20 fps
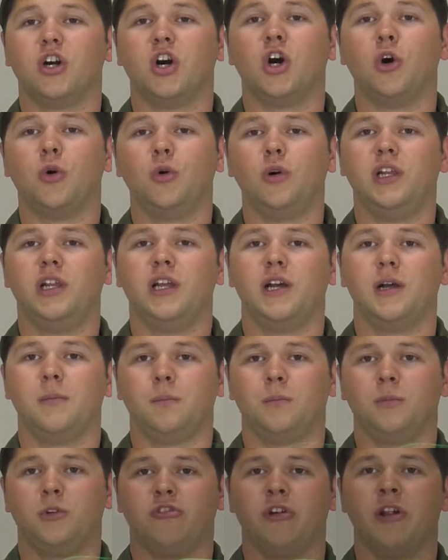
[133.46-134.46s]

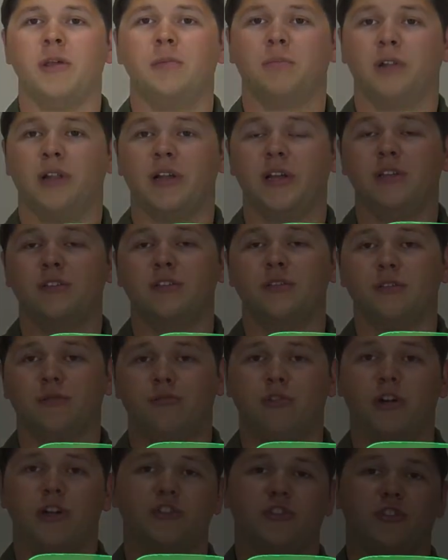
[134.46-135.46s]
OEM Great Plains
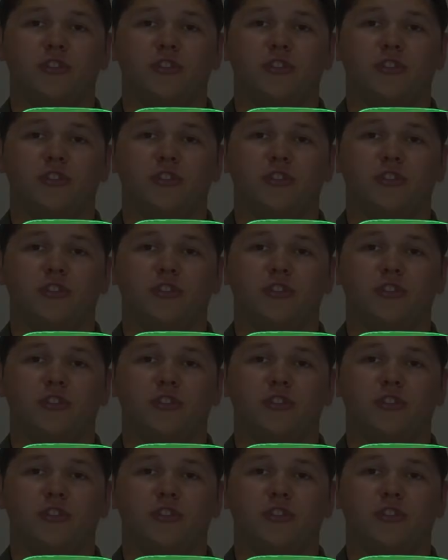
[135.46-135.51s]
Fresh